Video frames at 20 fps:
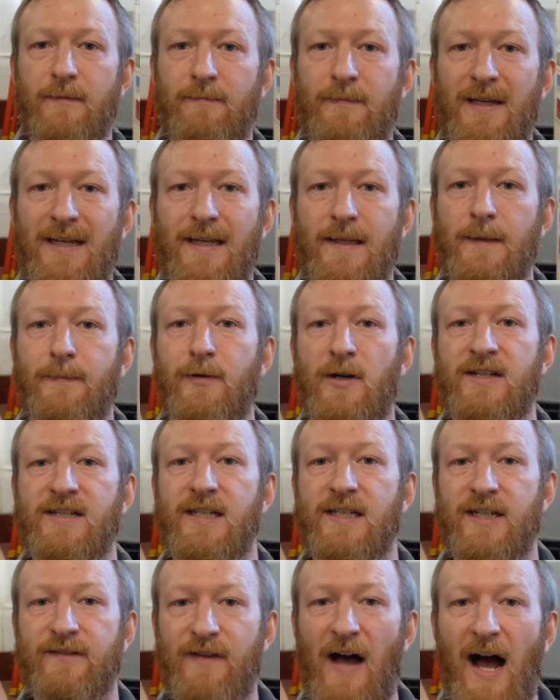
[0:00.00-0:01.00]
being in the
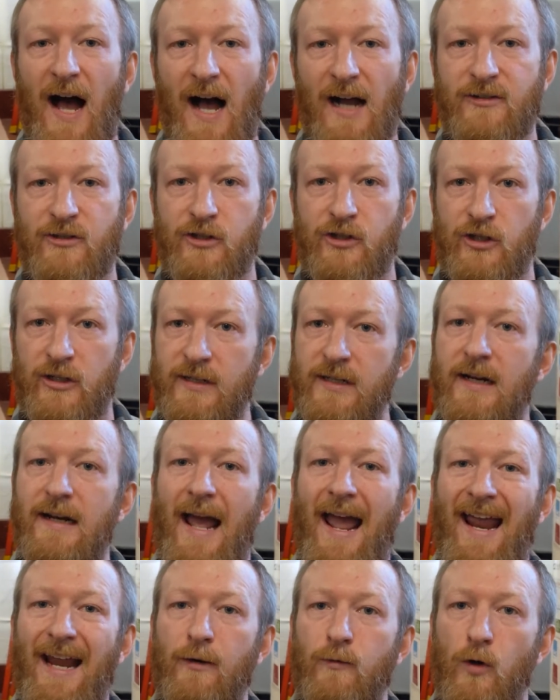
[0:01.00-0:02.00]
presence of oxygen
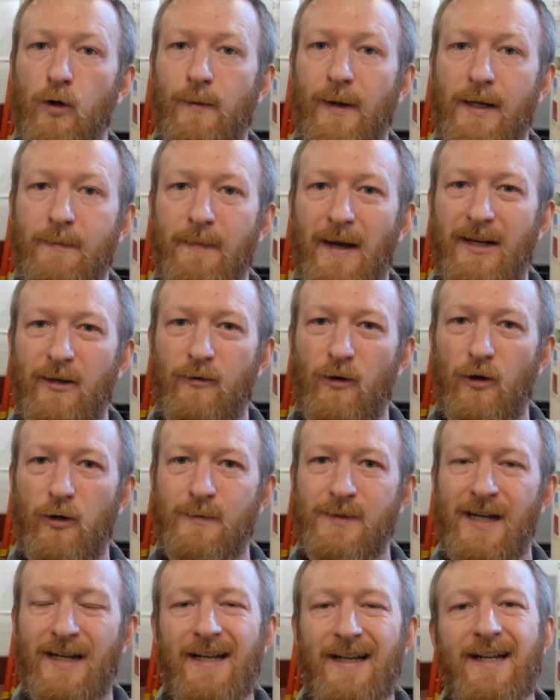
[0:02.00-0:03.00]
and aerobic
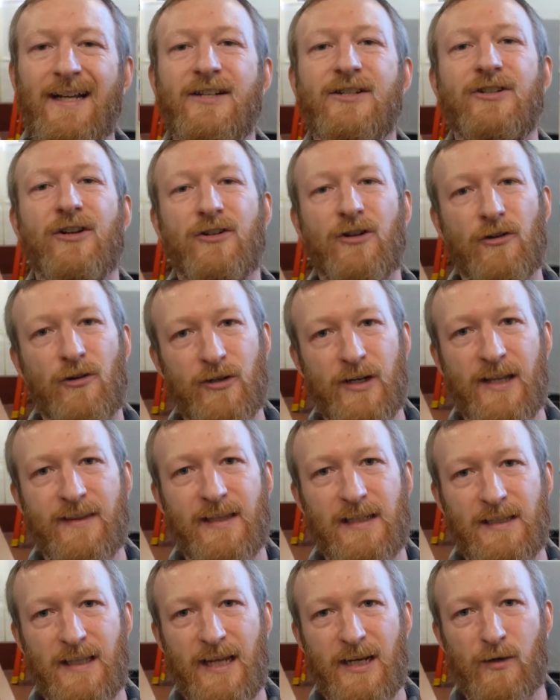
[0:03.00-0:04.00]
microbes, it's done
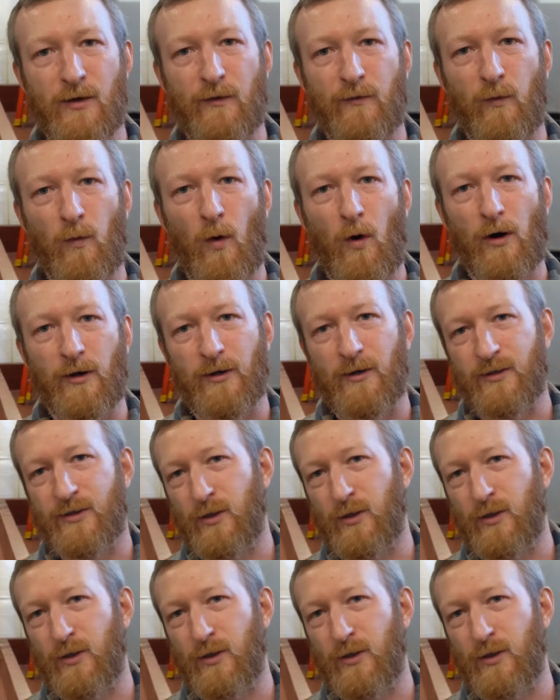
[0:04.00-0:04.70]
underneath a layer of water.